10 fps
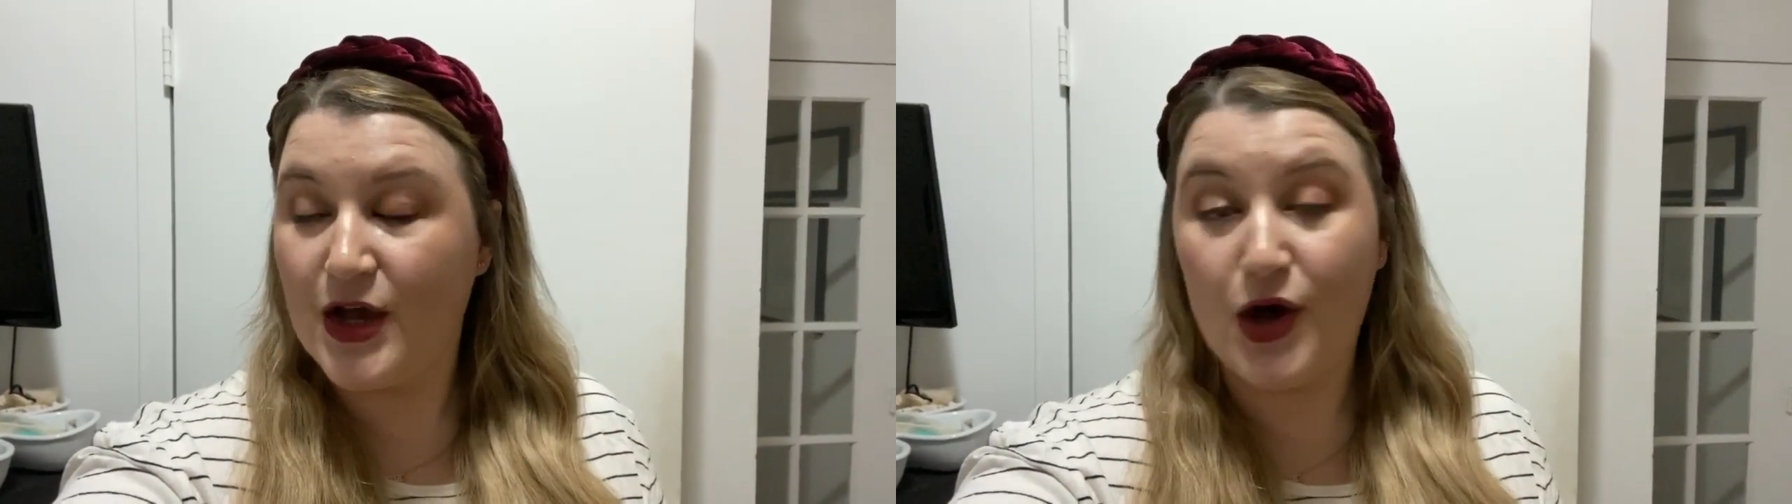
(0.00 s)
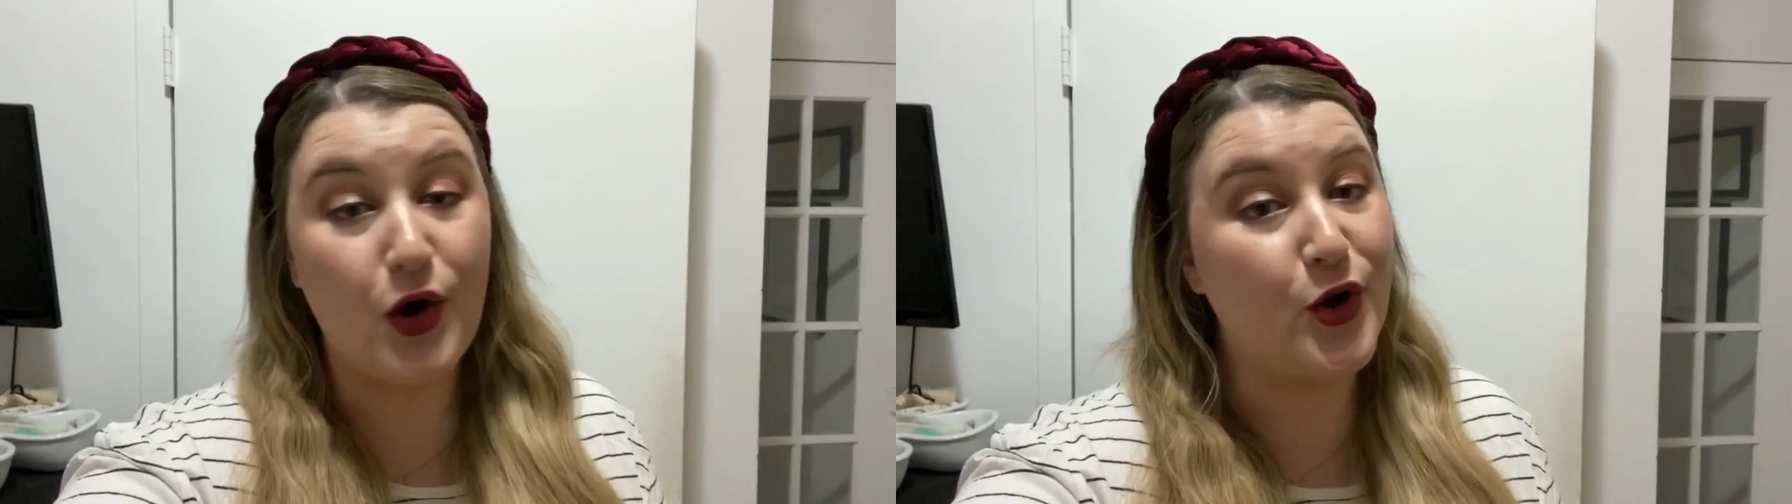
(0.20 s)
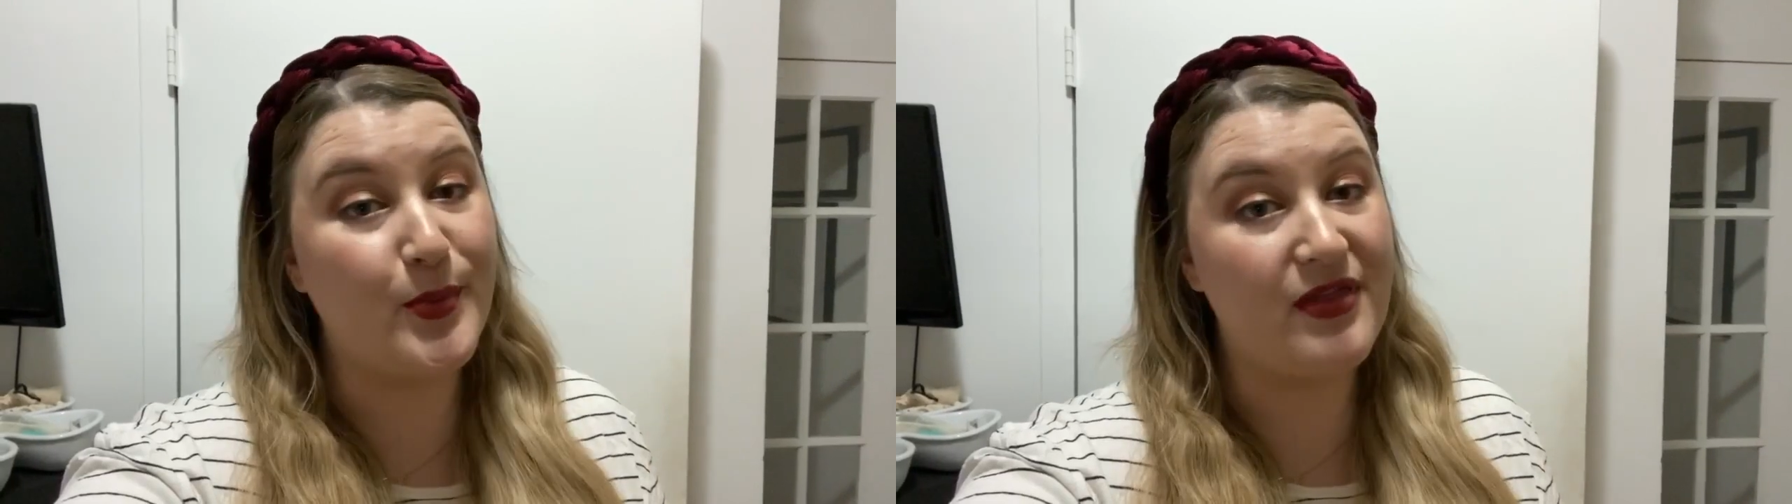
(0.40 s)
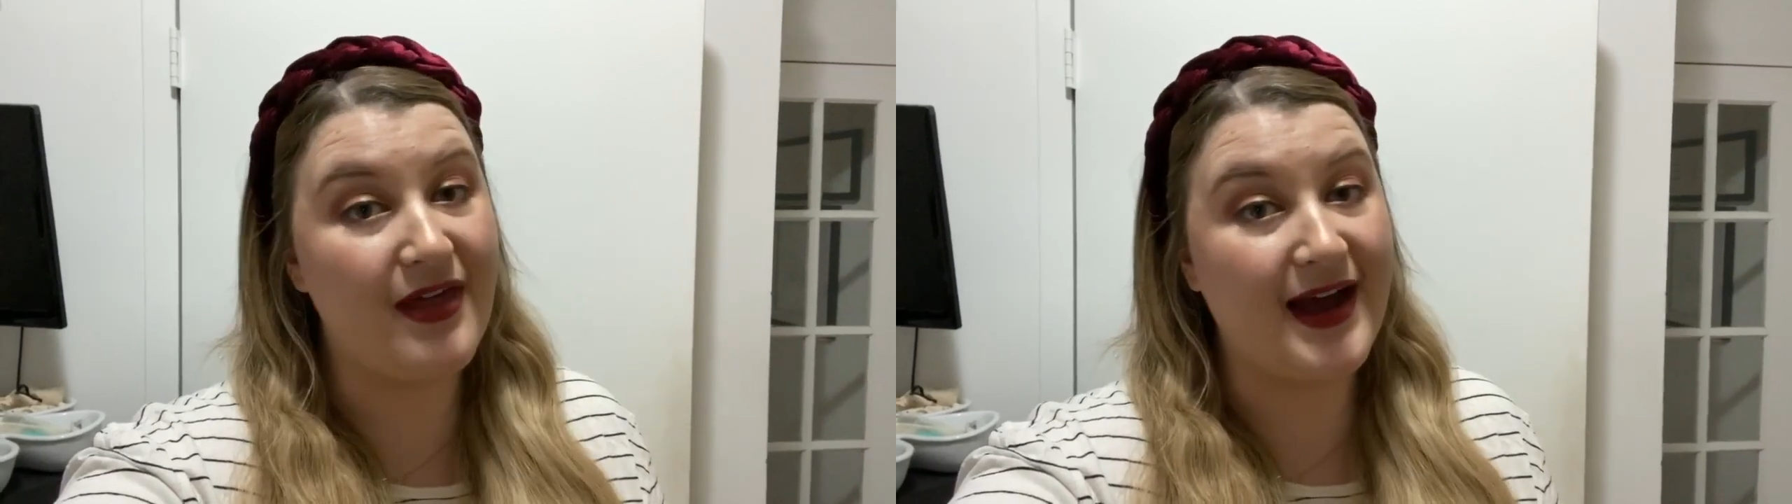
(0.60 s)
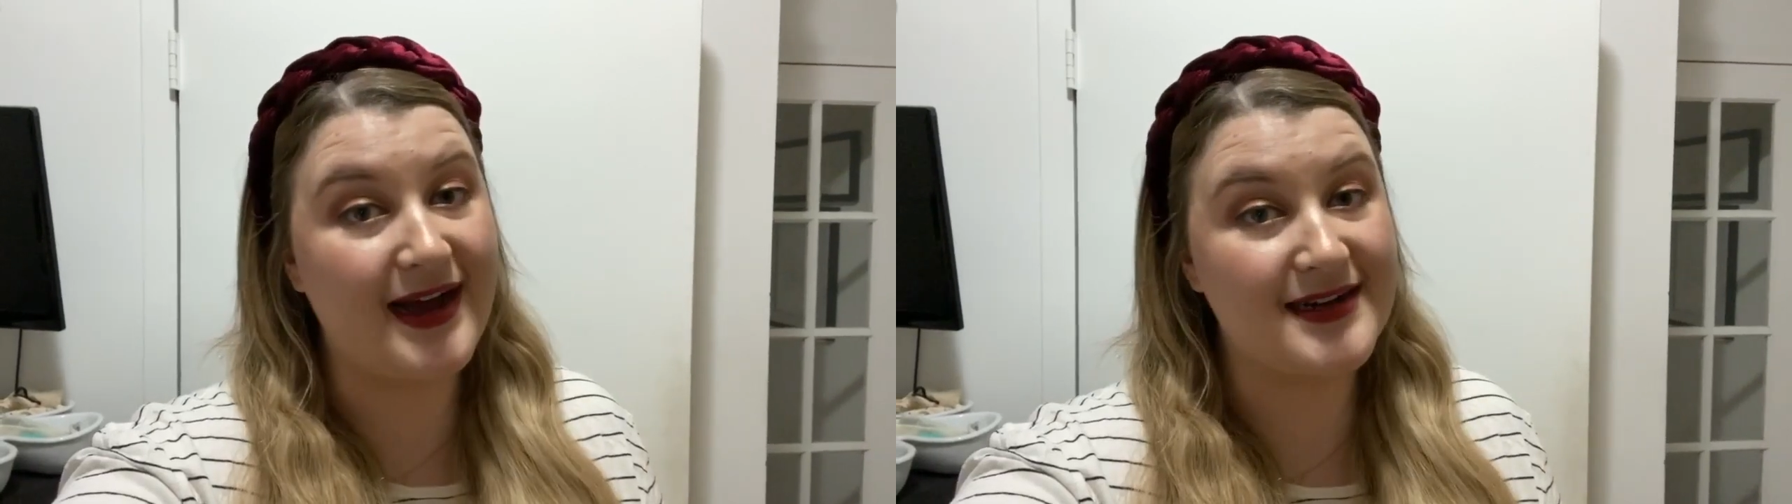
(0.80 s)
hope
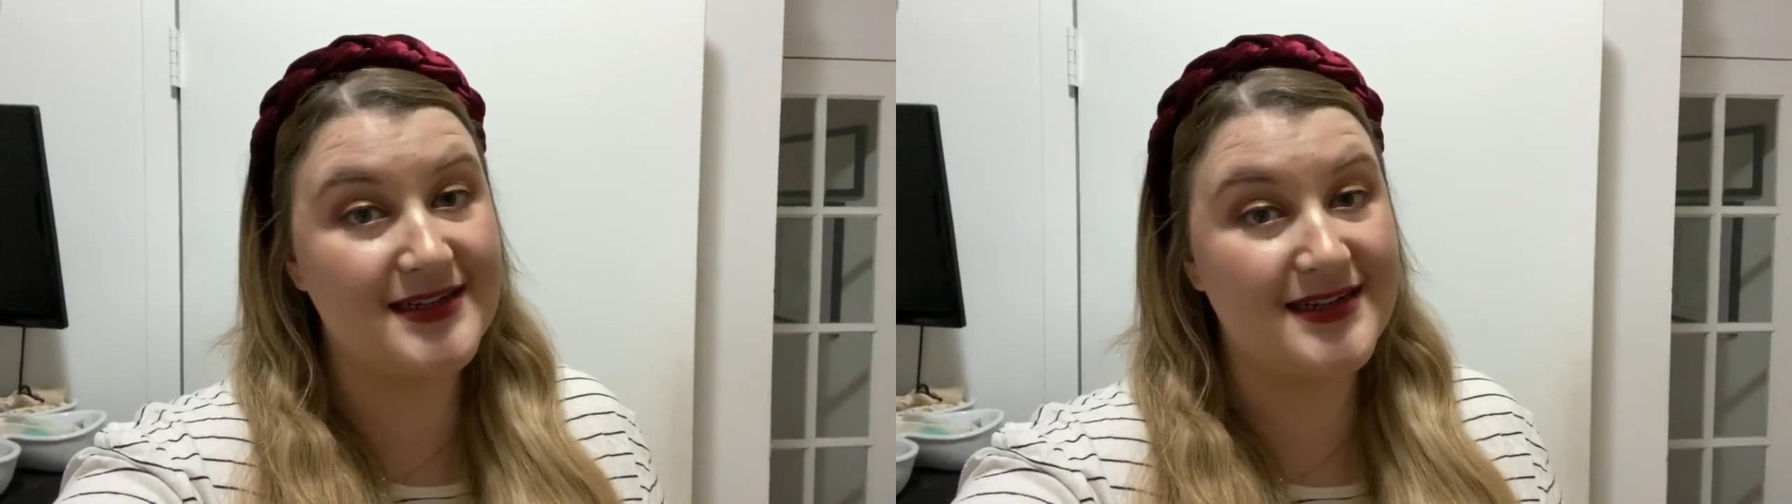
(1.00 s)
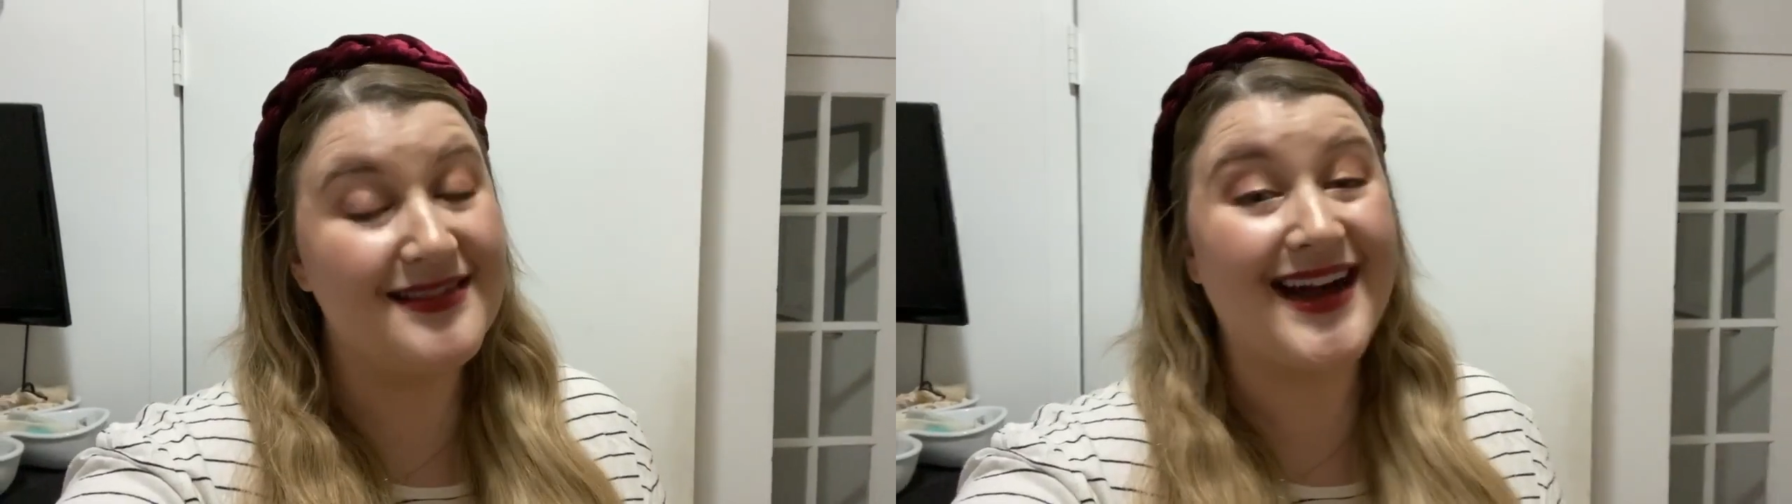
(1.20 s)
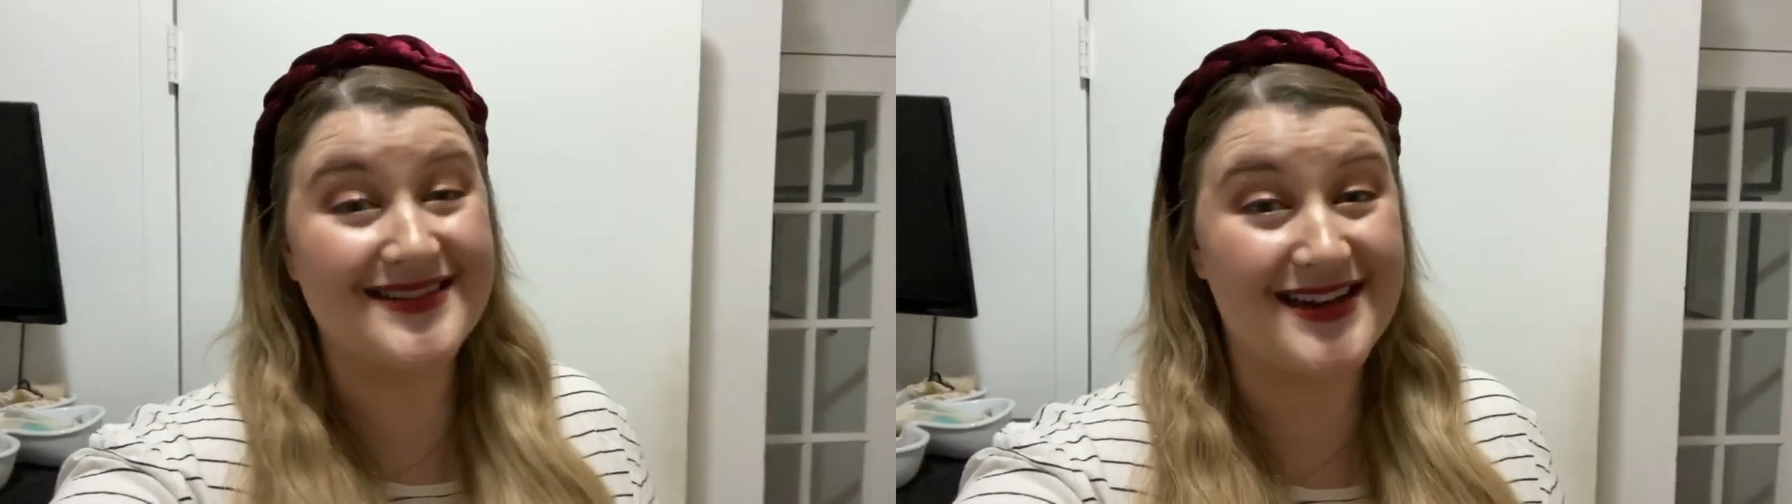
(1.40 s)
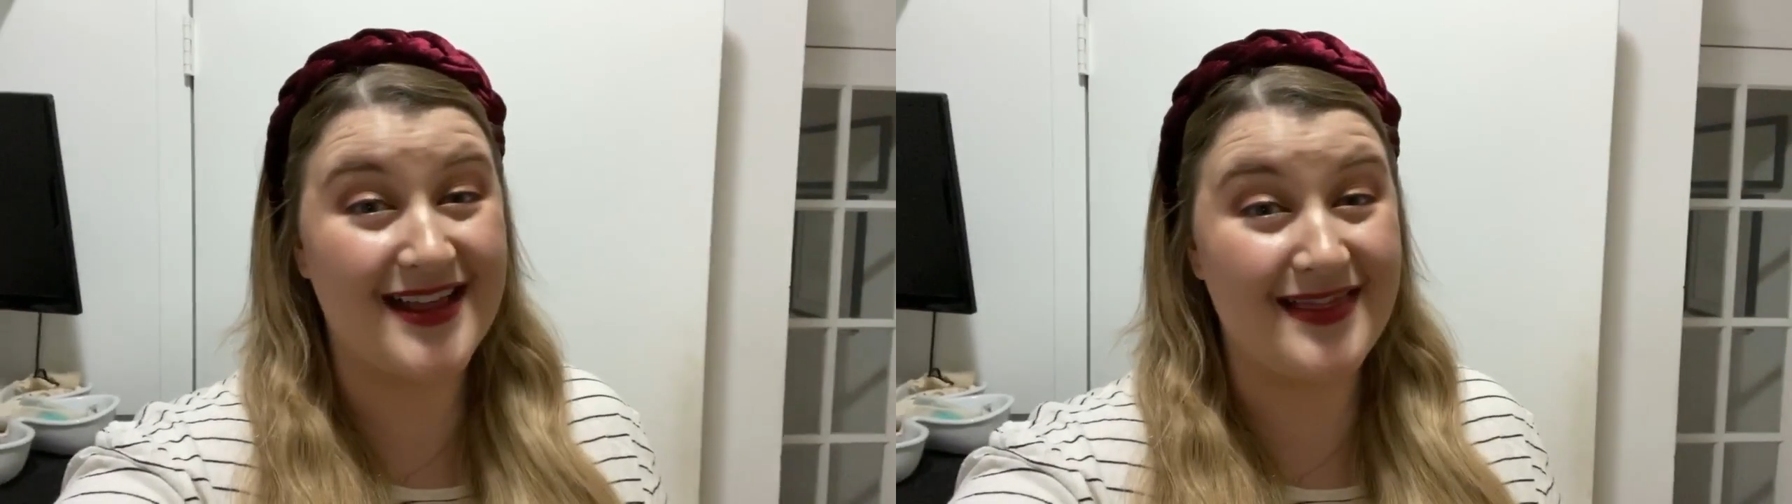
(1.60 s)
that that's not